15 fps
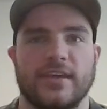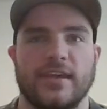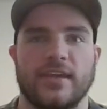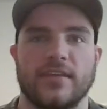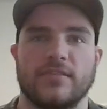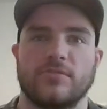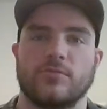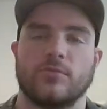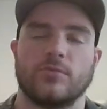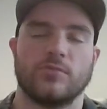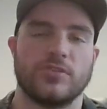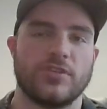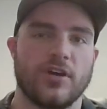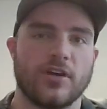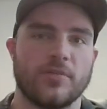And when
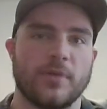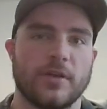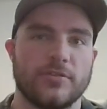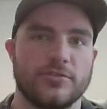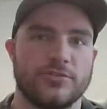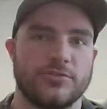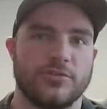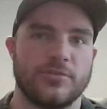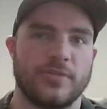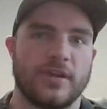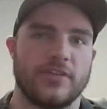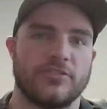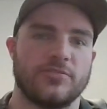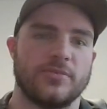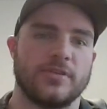we talk about nutrient
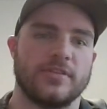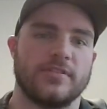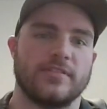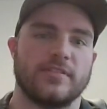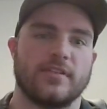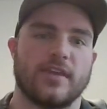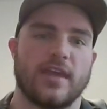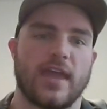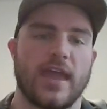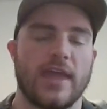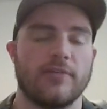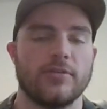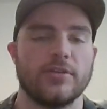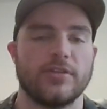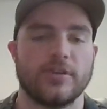management,
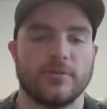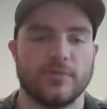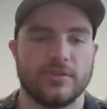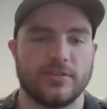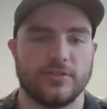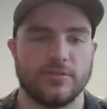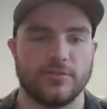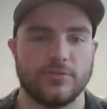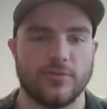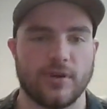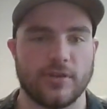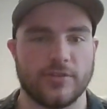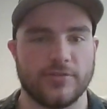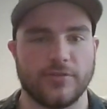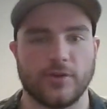everything we do
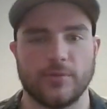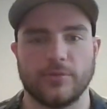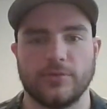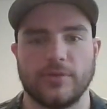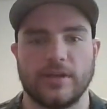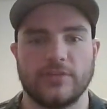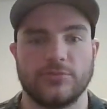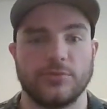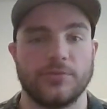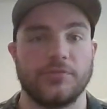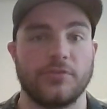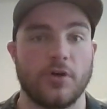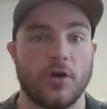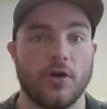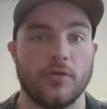on the farm or ranch
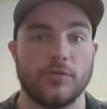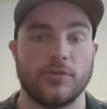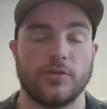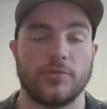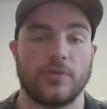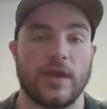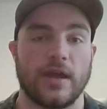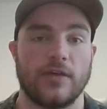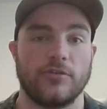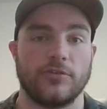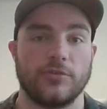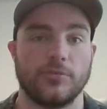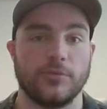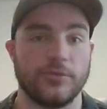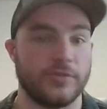revolves
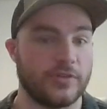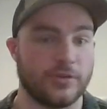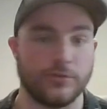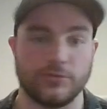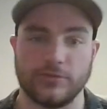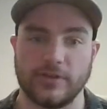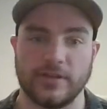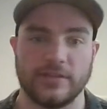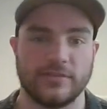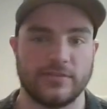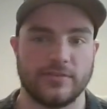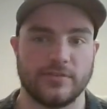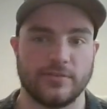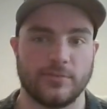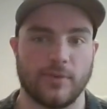around moving
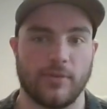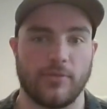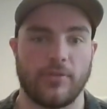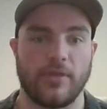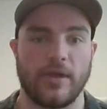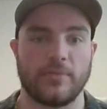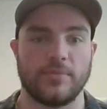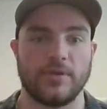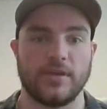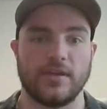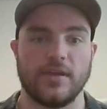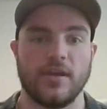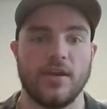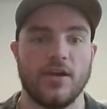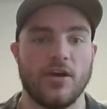nutrients, whether that
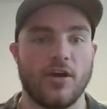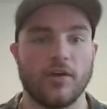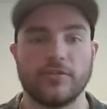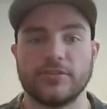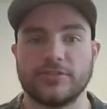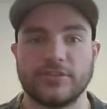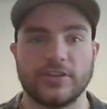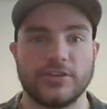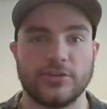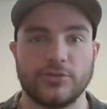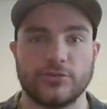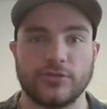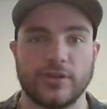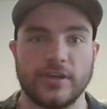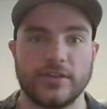be harvesting
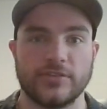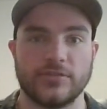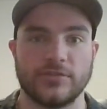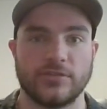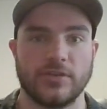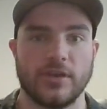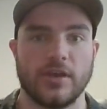nutrients